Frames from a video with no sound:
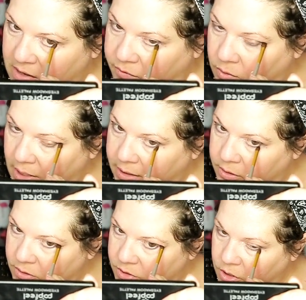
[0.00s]
If you like
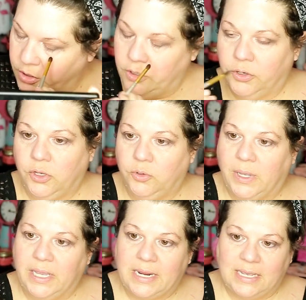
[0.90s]
yours darker, you
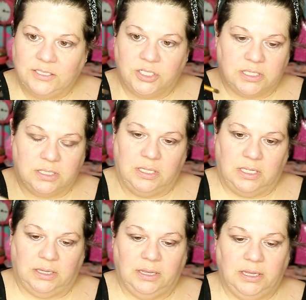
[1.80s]
can add just
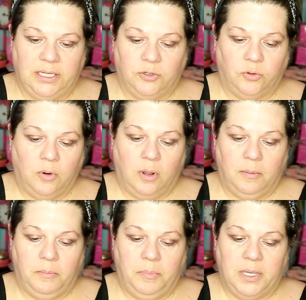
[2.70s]
a little
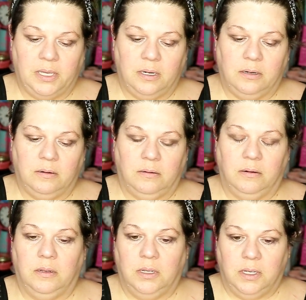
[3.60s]
bit
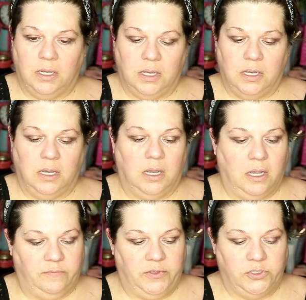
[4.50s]

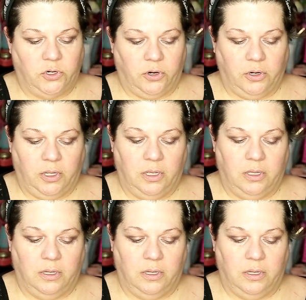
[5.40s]
of the dark.